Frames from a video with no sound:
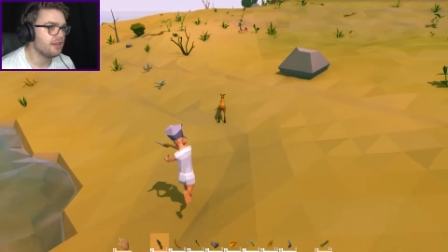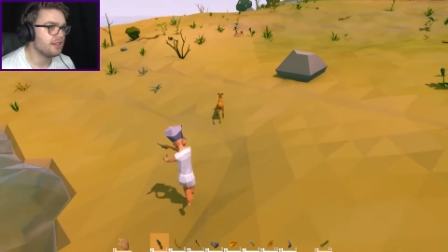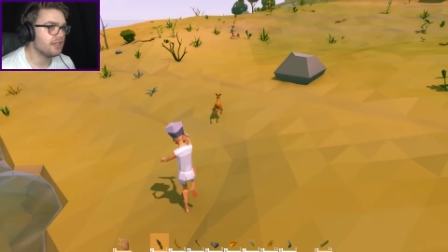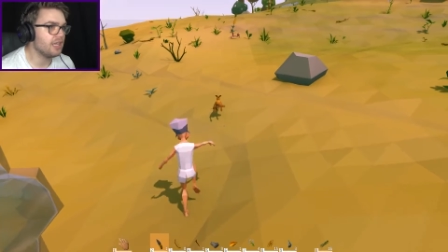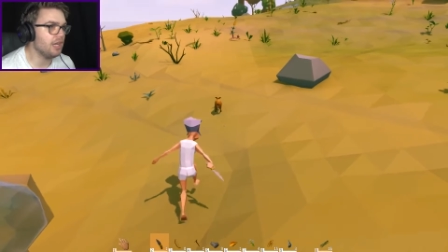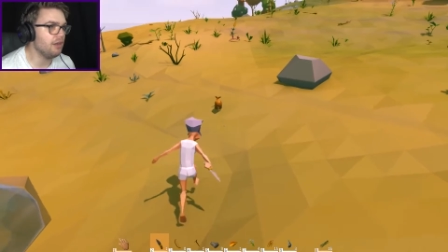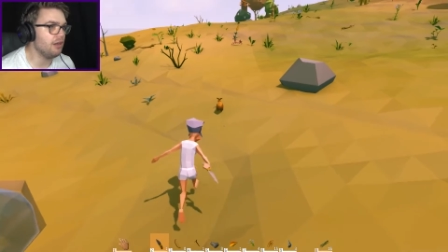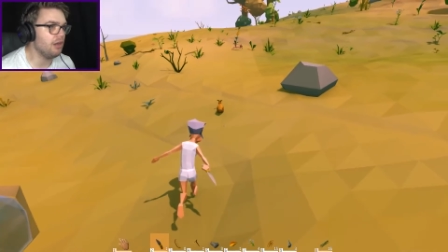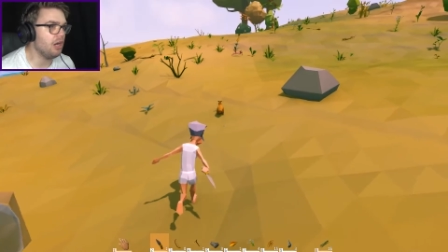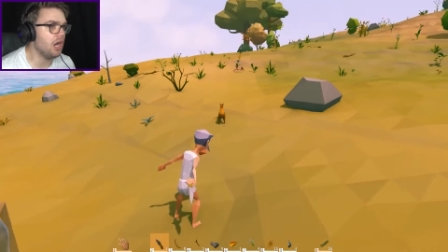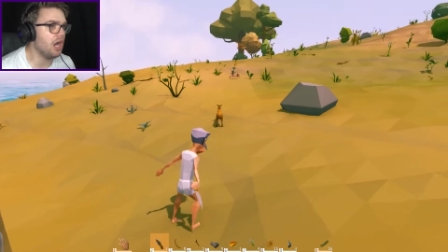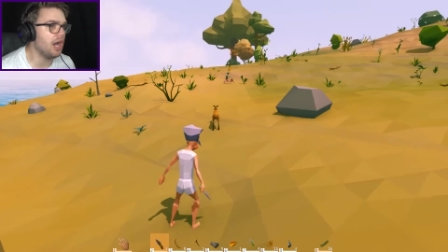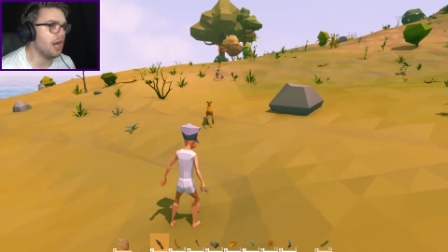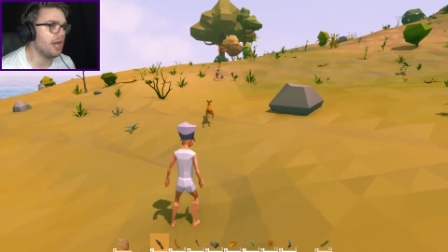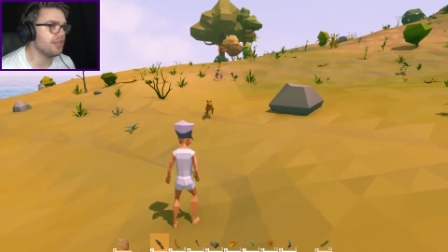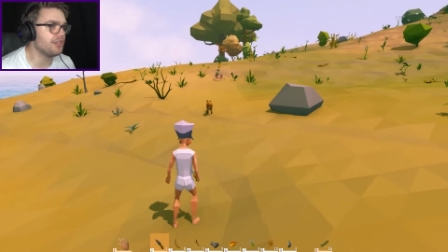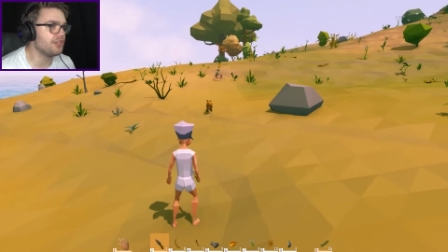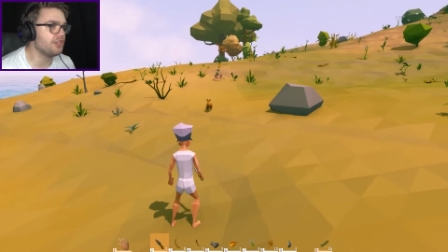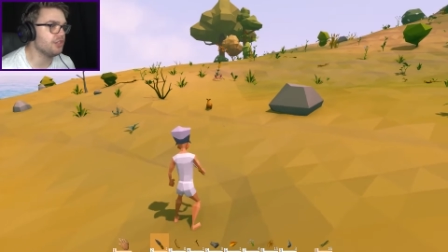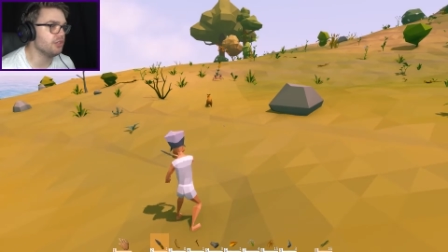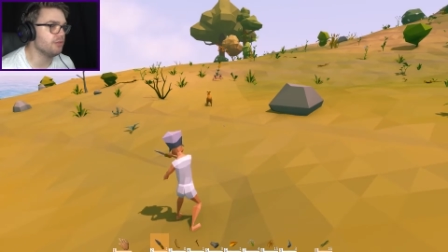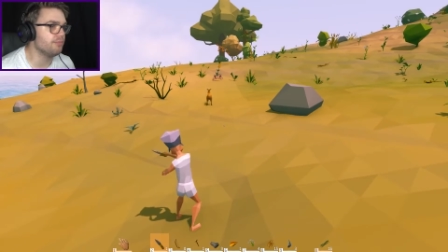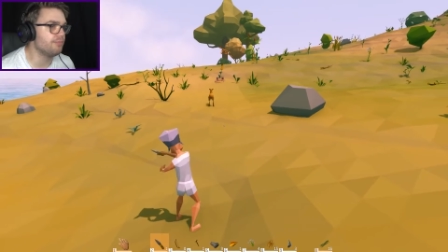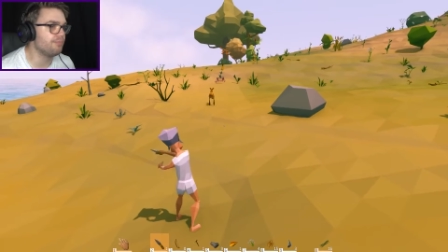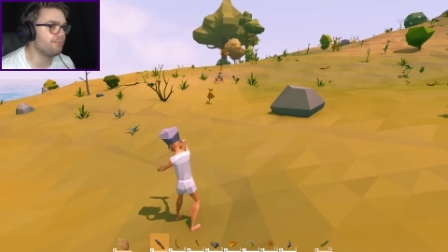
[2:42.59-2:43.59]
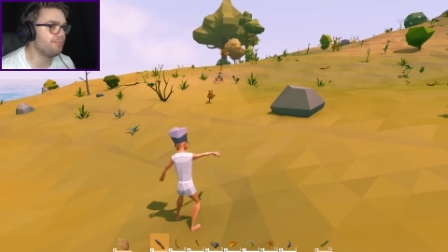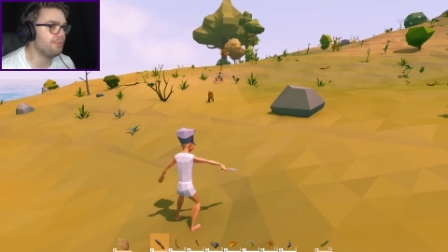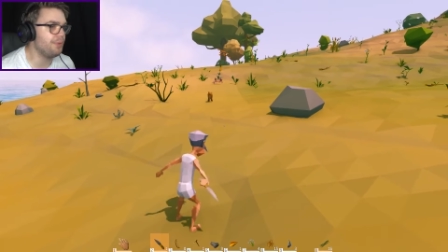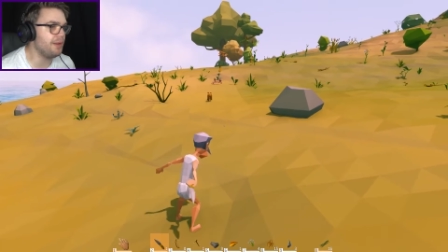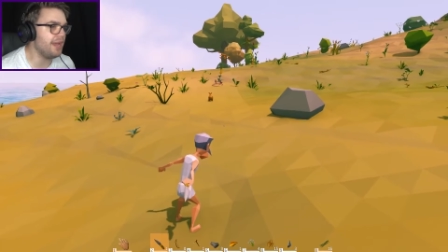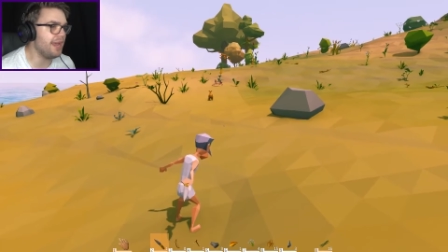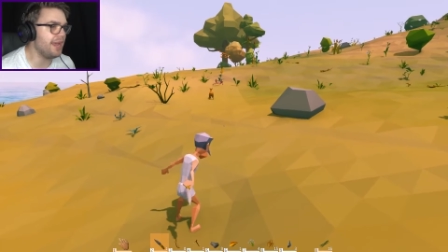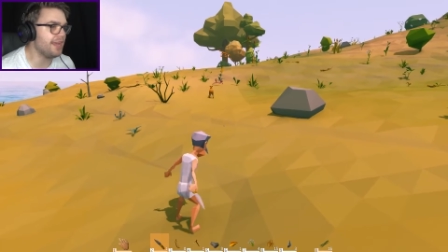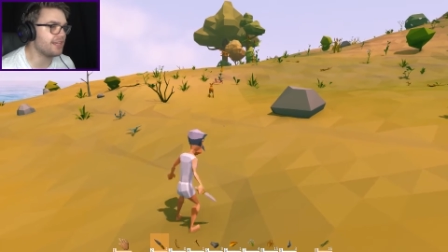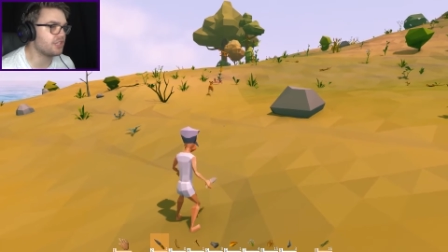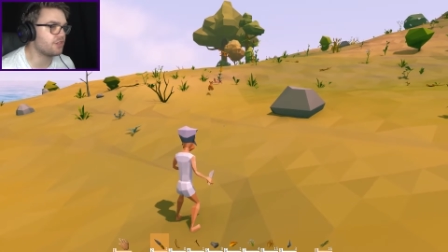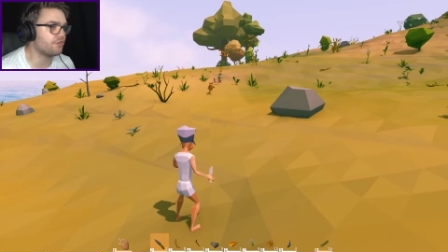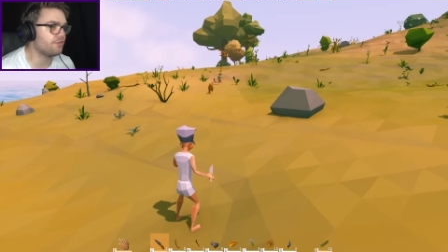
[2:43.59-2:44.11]
Ah, you
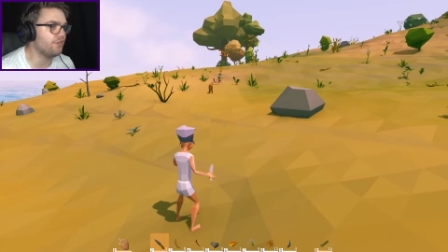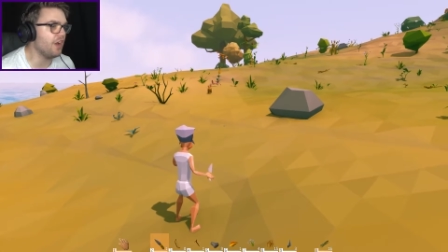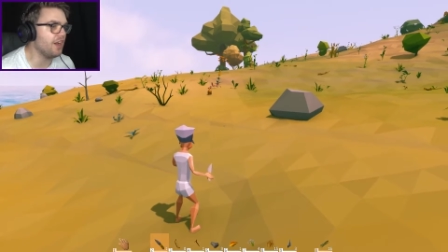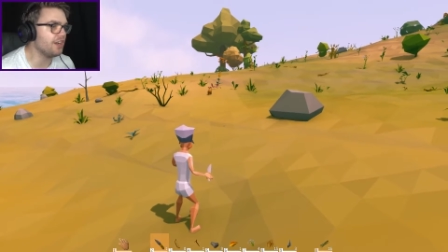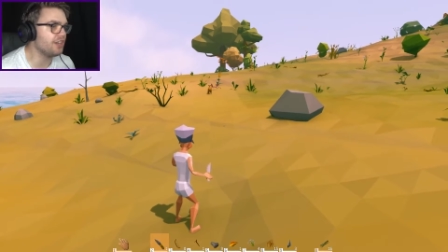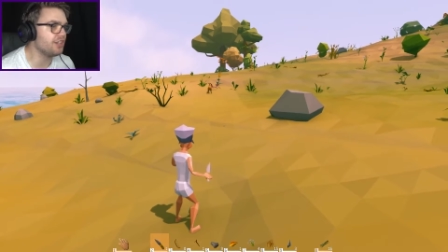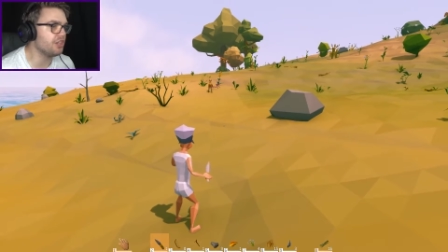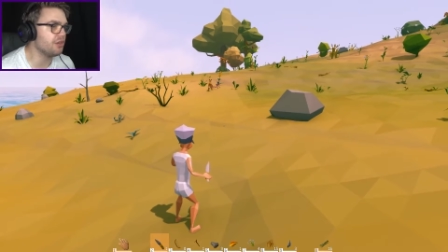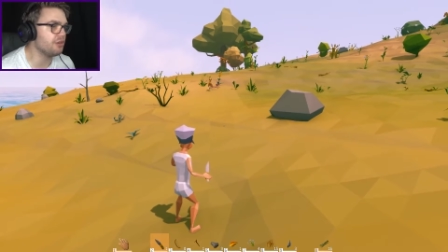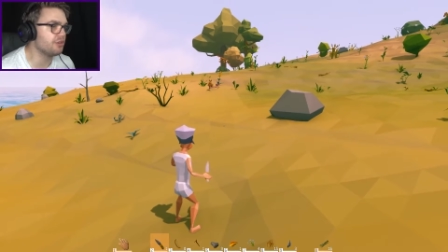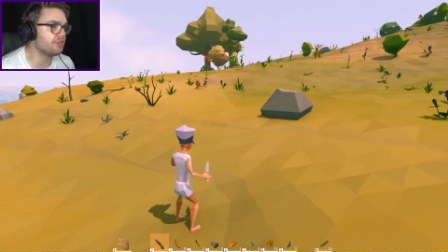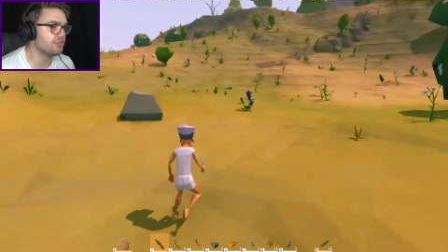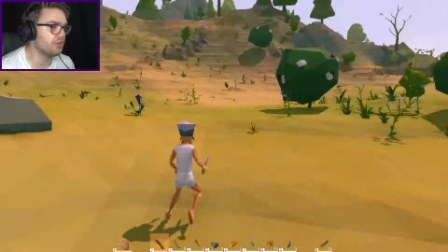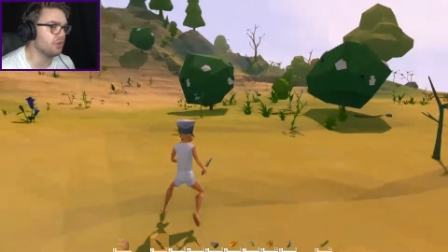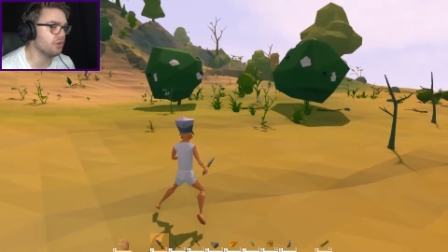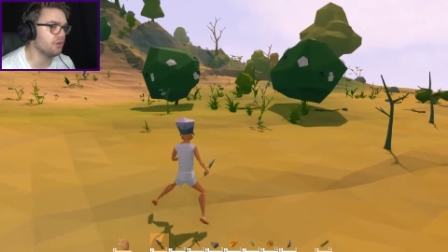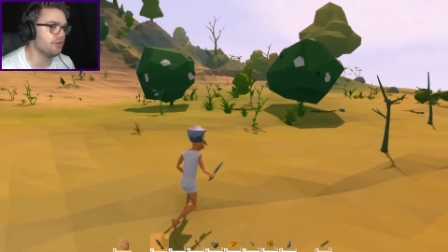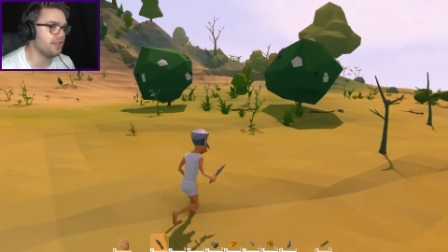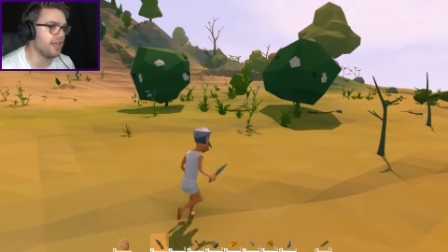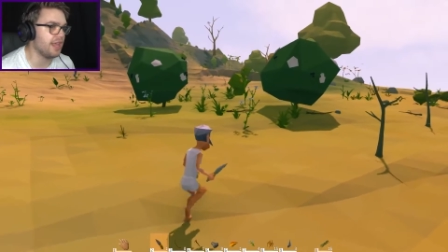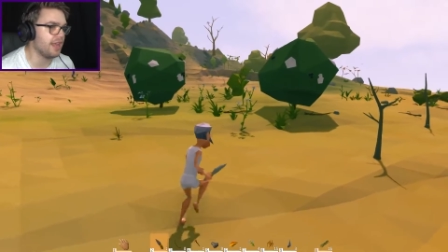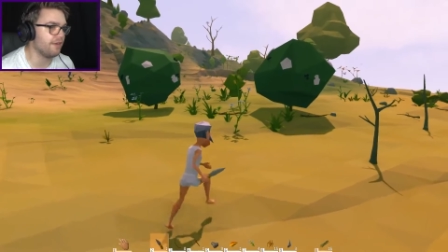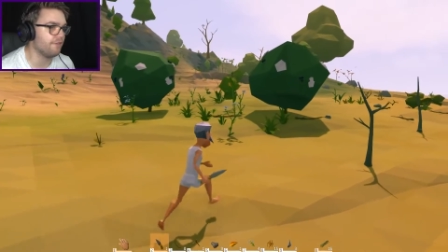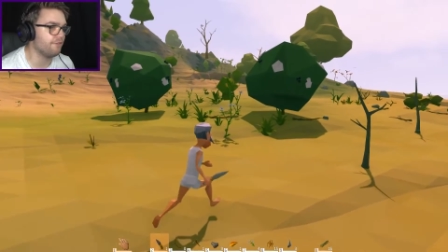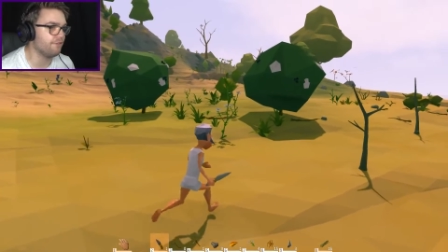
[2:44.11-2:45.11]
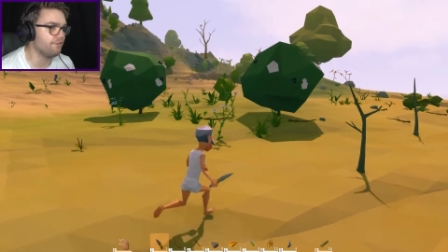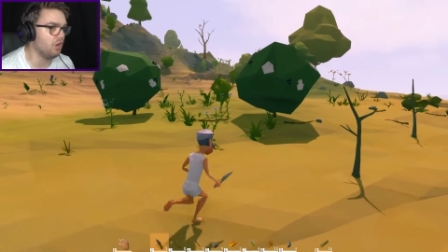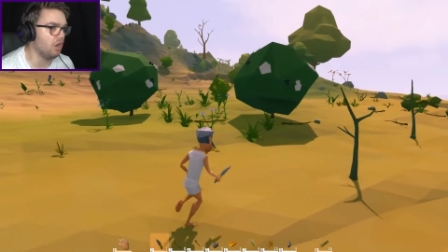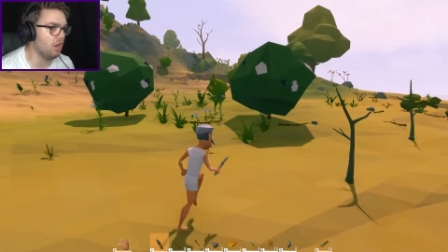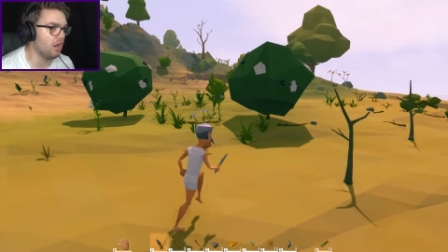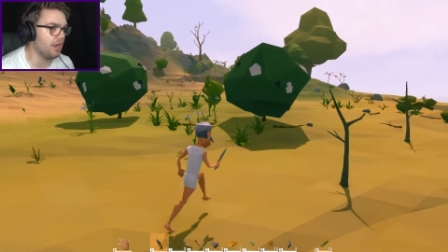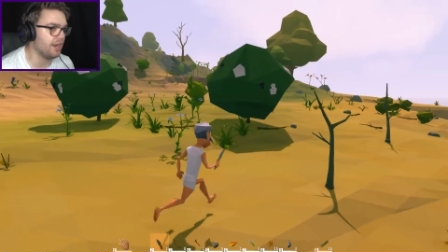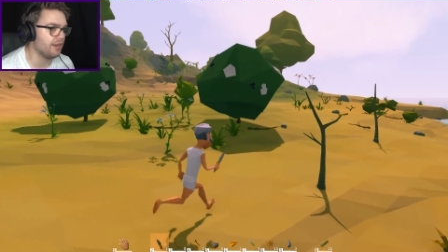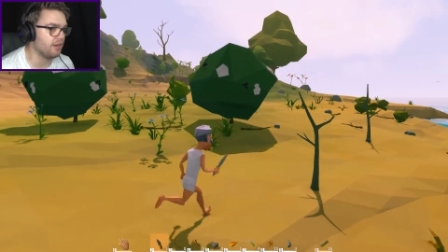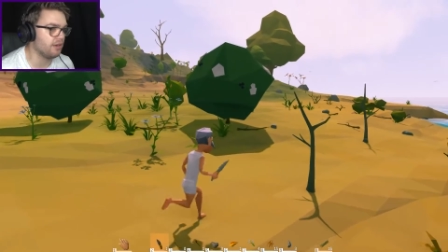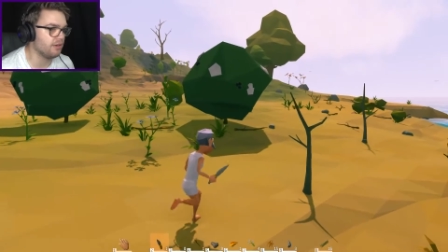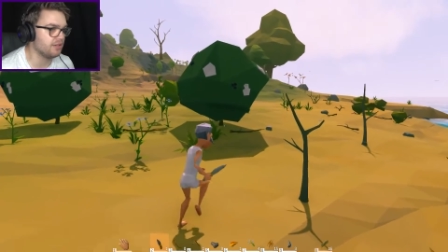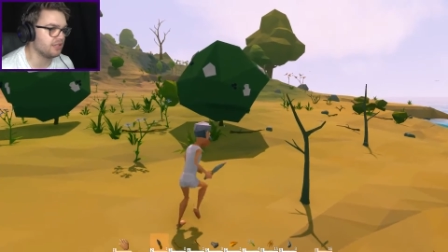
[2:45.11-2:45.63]
bitch! Fuck you too, then.
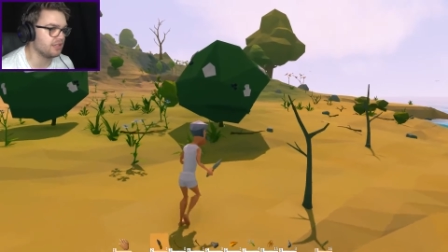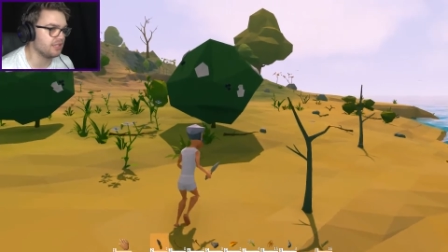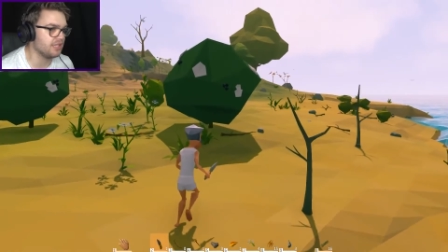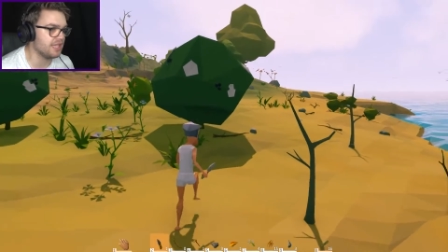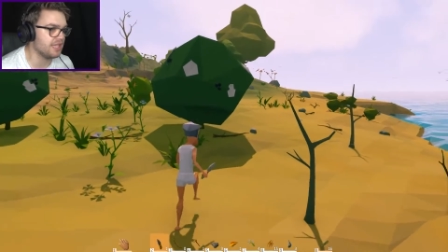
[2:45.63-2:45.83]
Fine, I'll just